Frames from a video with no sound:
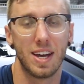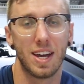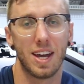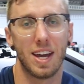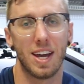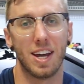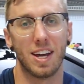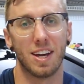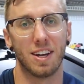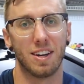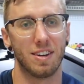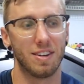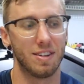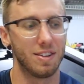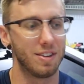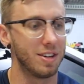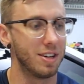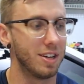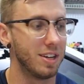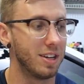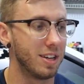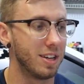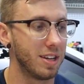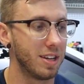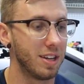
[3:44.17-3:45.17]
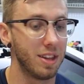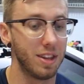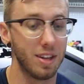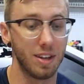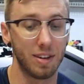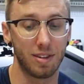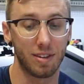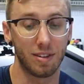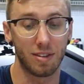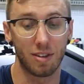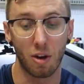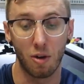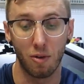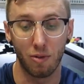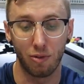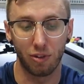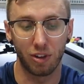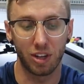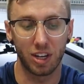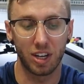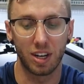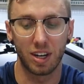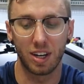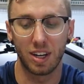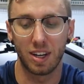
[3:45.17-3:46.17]
and this is
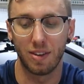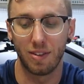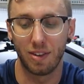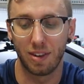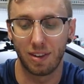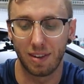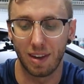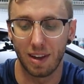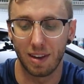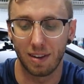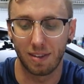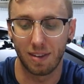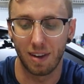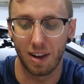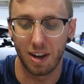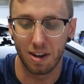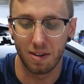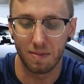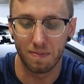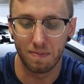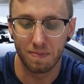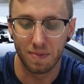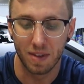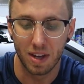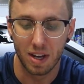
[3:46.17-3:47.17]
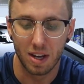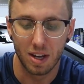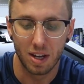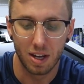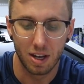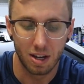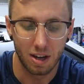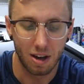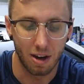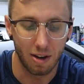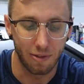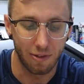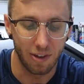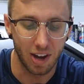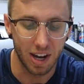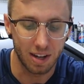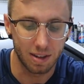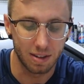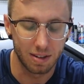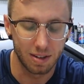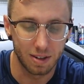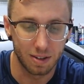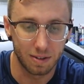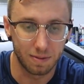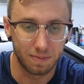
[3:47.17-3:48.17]
hopefully going to give us that same
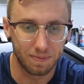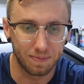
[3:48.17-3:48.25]
effect.